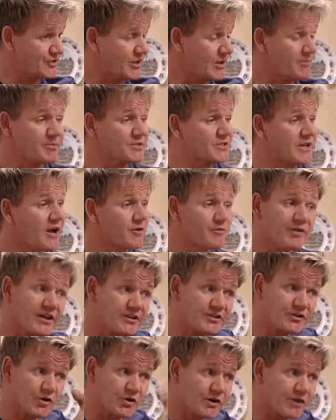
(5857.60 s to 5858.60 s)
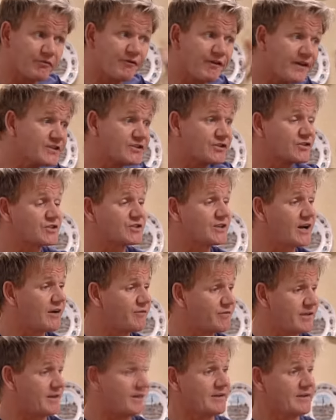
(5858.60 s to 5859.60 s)
some bizarre reason, you're convincing
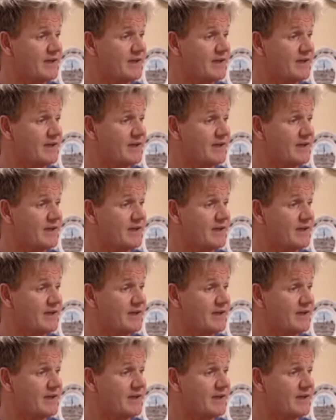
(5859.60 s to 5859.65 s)
yourself that